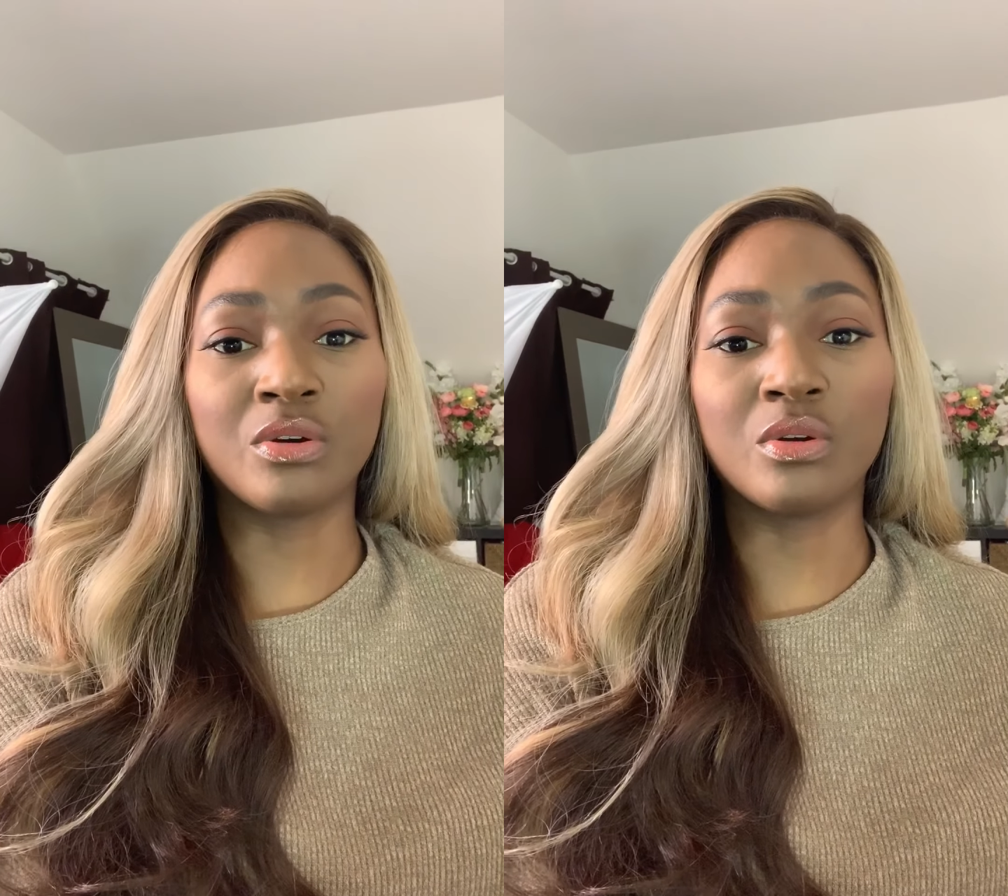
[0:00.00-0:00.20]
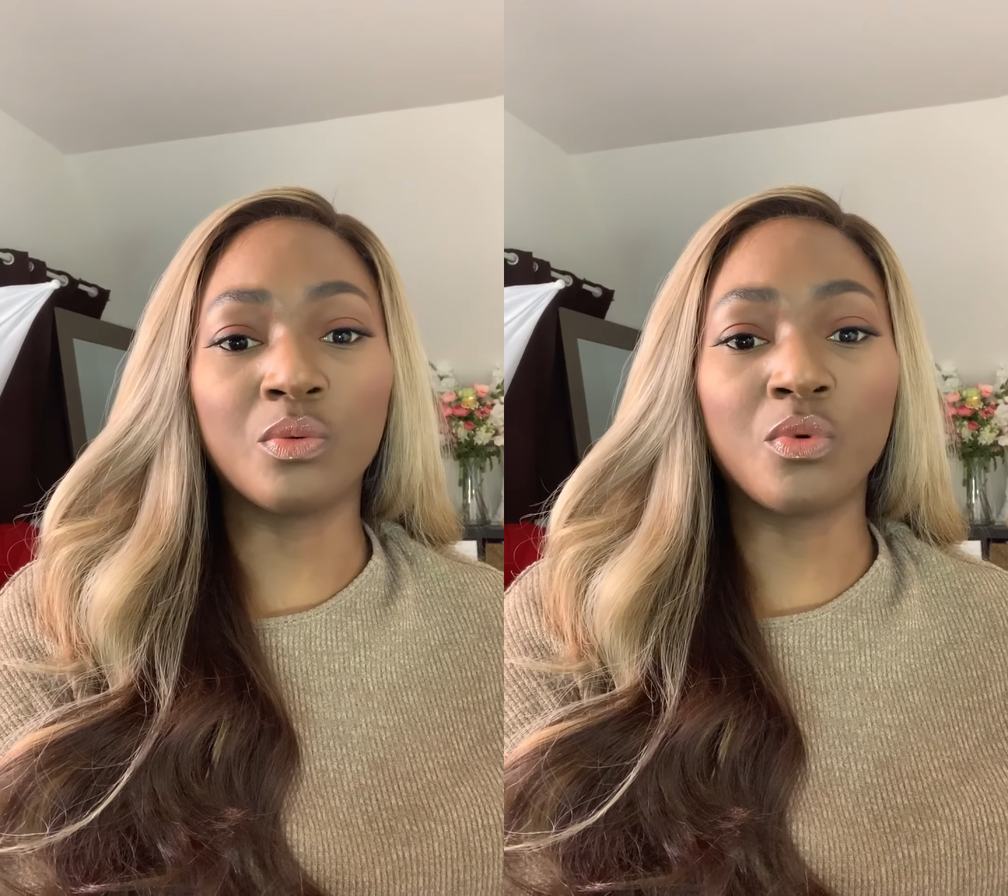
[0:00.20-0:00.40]

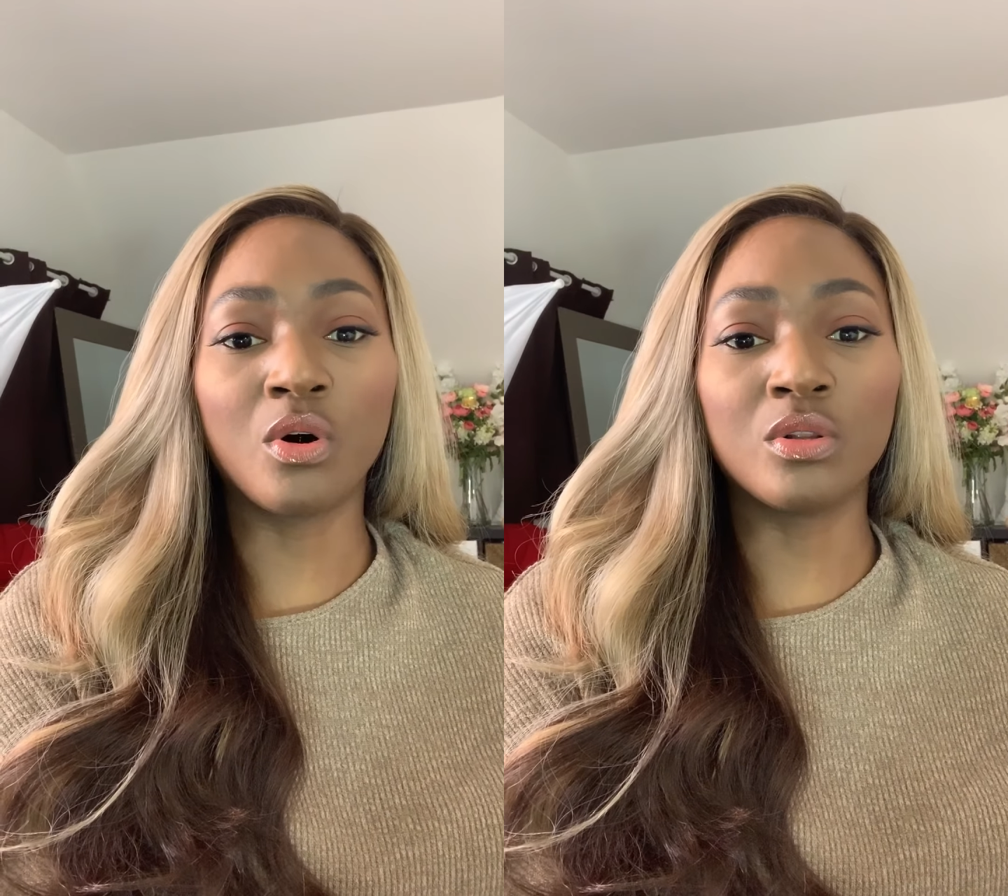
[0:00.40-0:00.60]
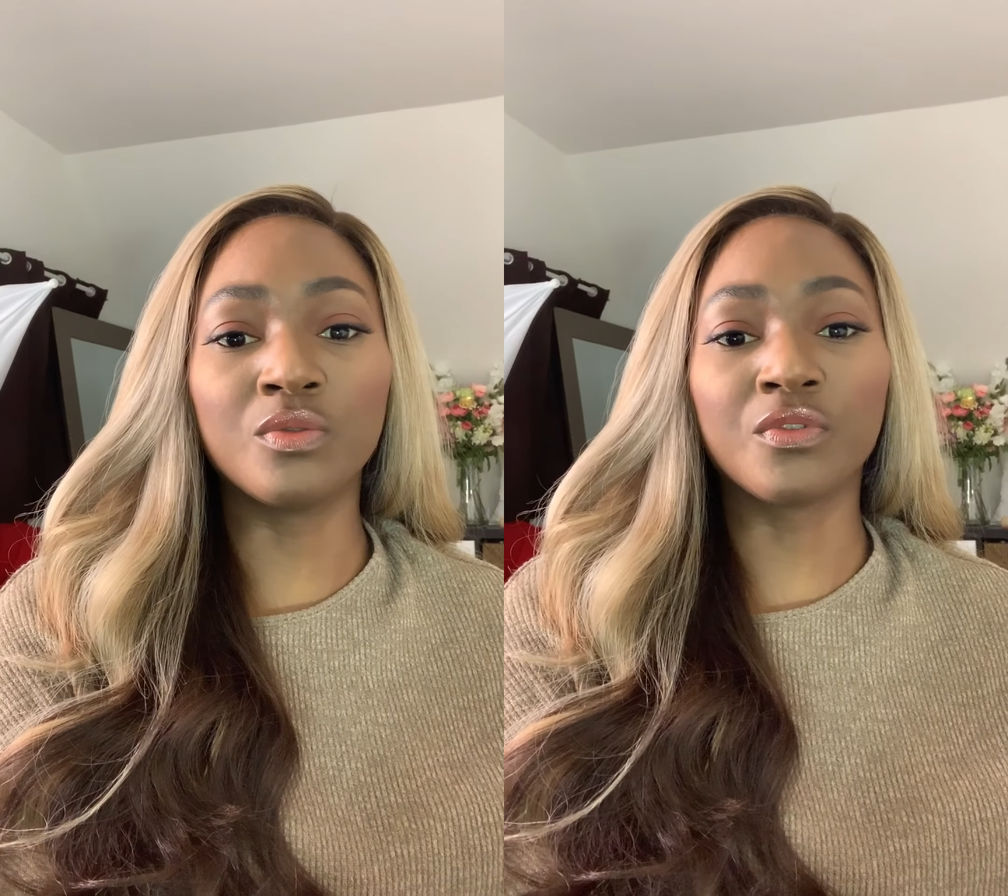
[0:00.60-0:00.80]
on the
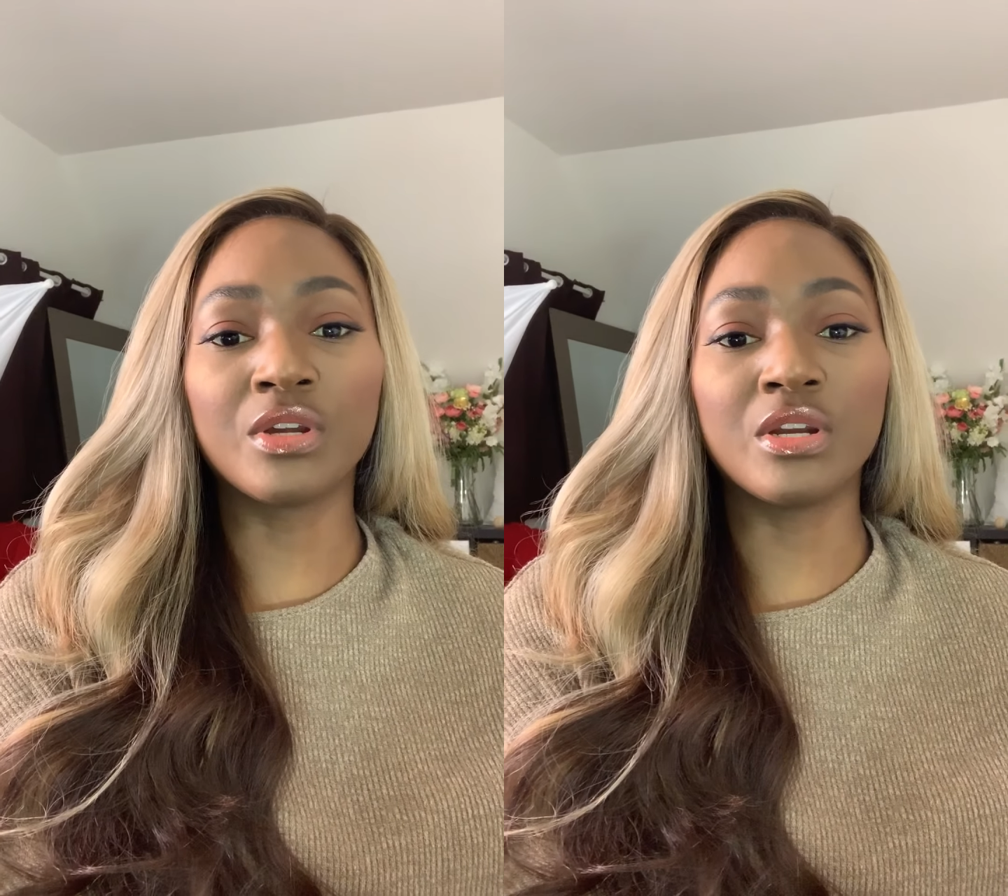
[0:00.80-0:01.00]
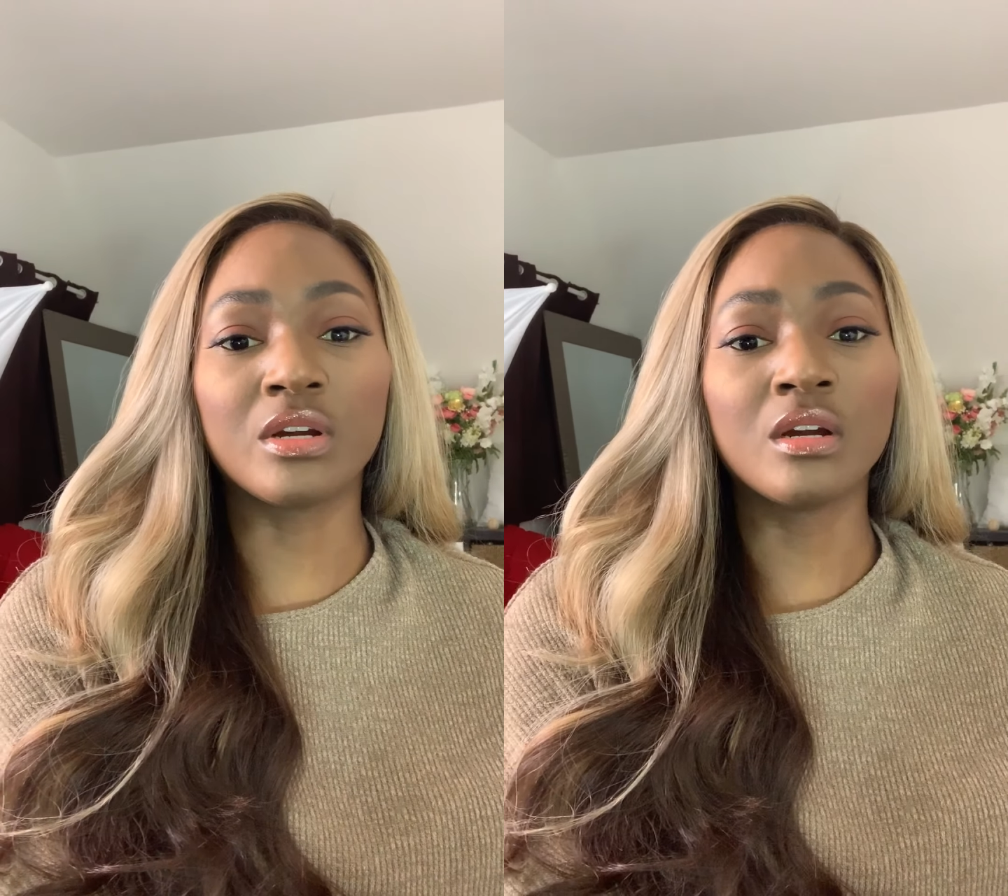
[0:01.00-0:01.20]
wall over
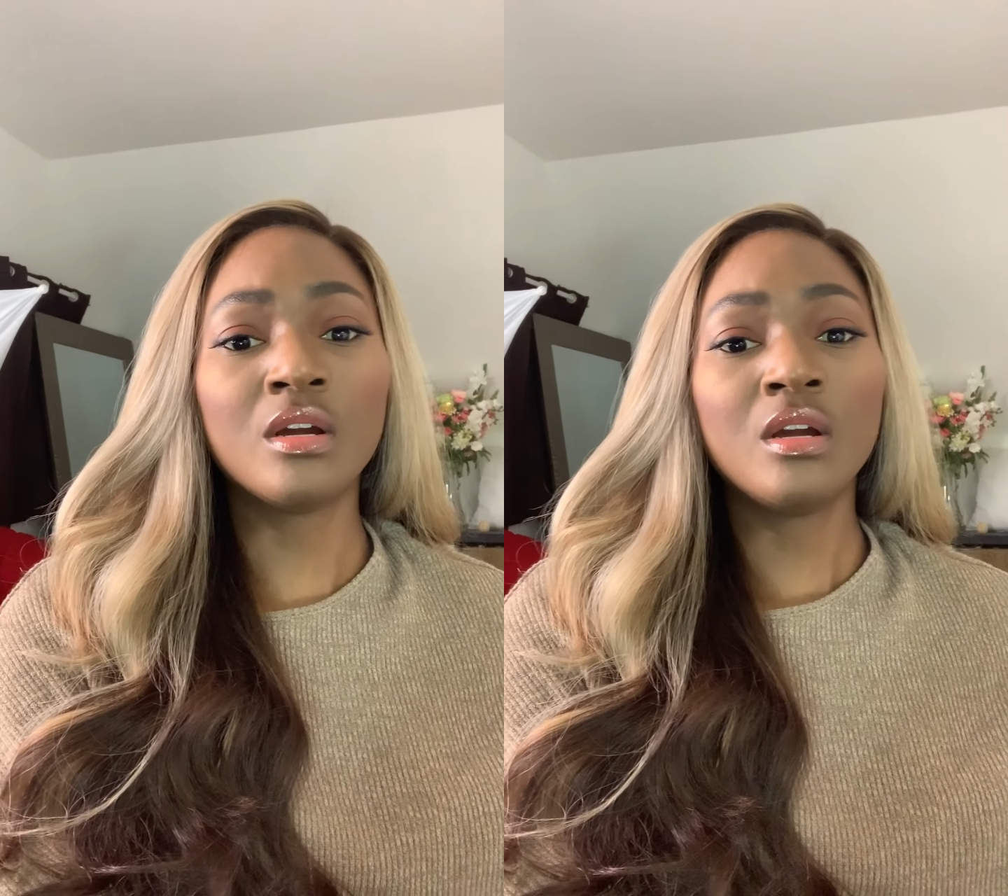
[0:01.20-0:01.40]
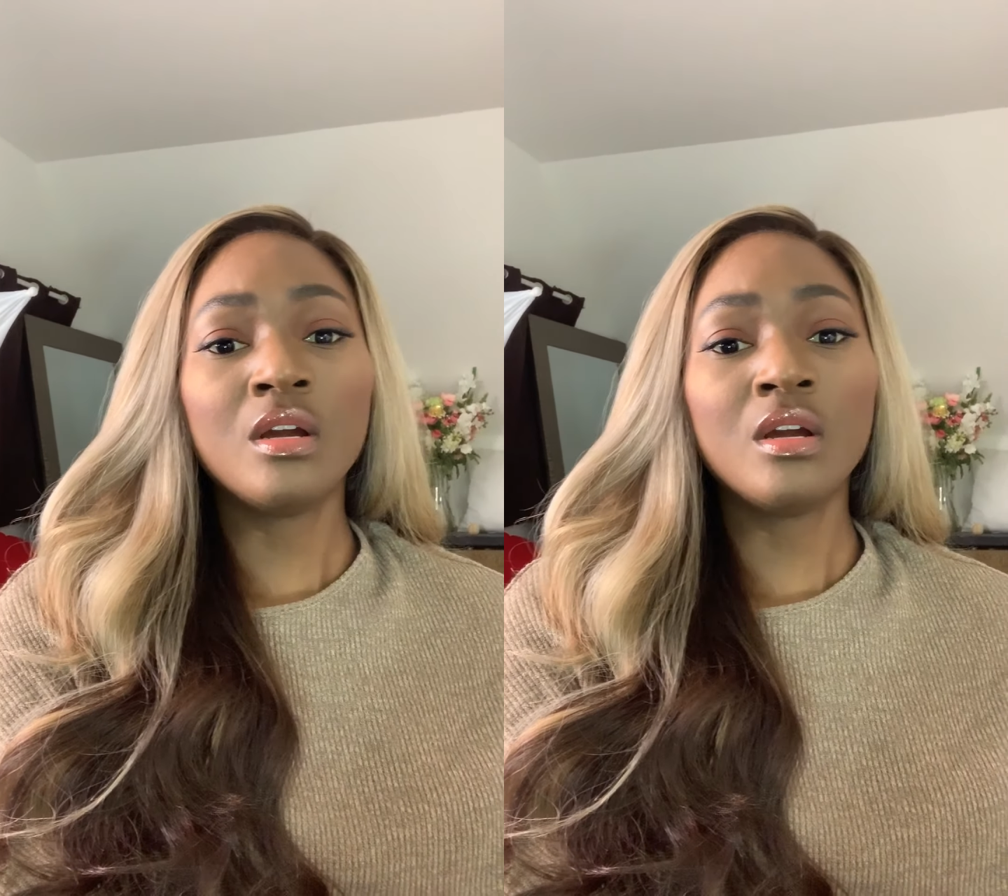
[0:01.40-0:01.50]
here.